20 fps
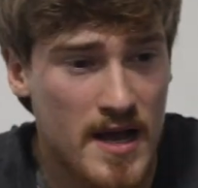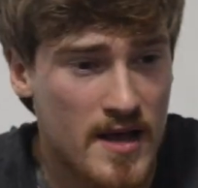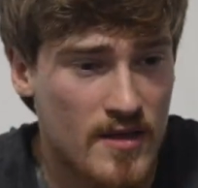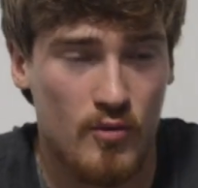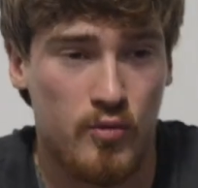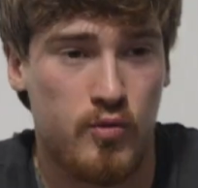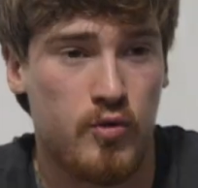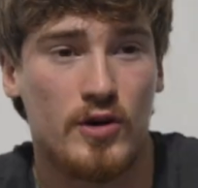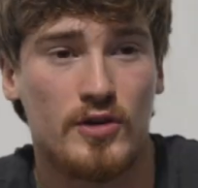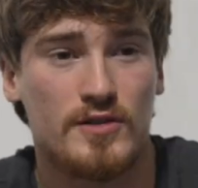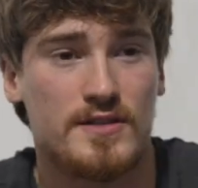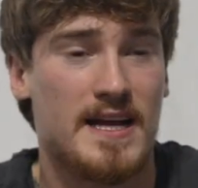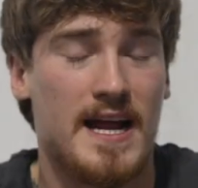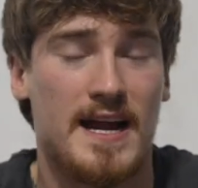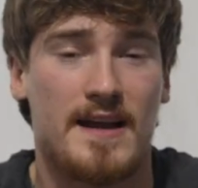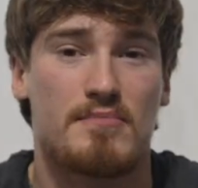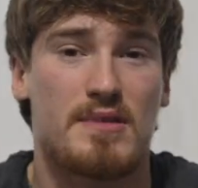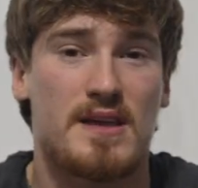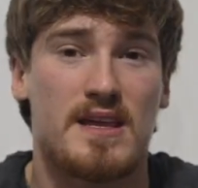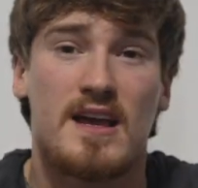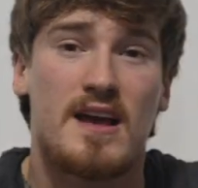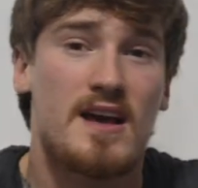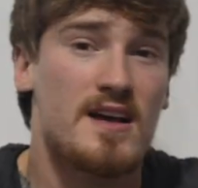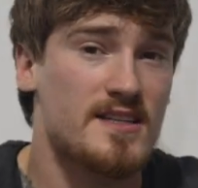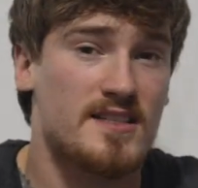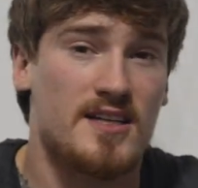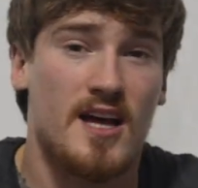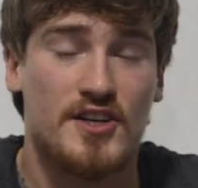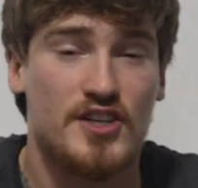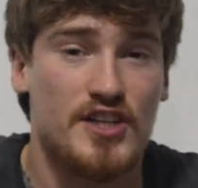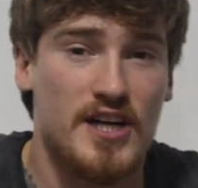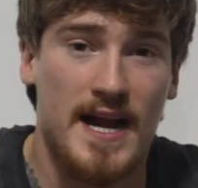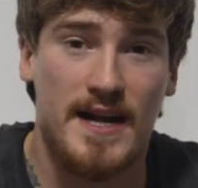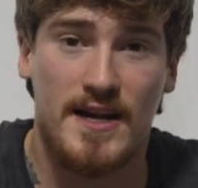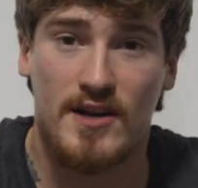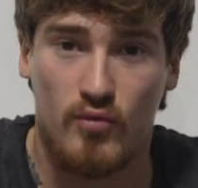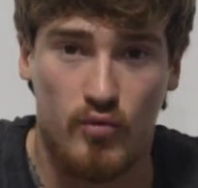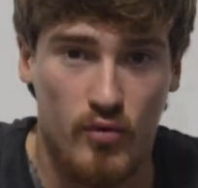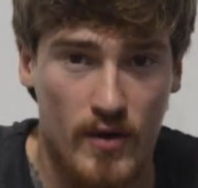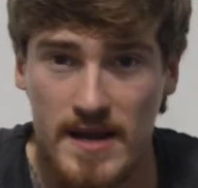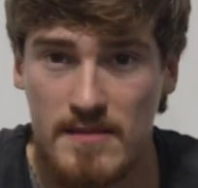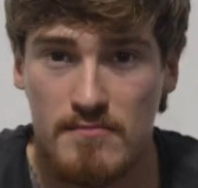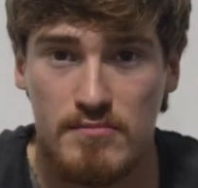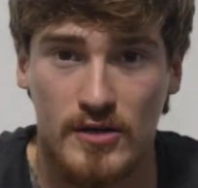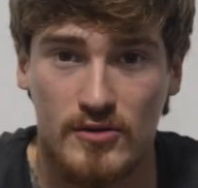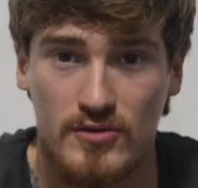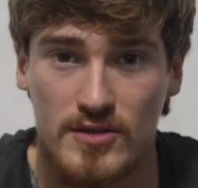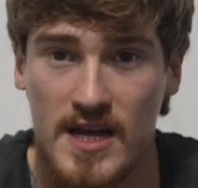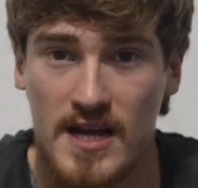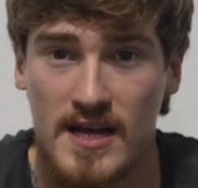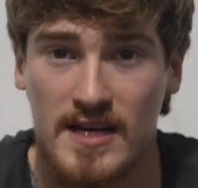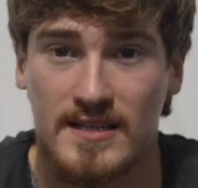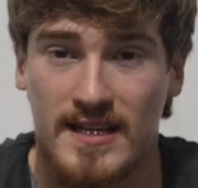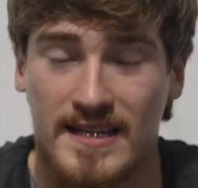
The world's gotta be sunshine and rainbows.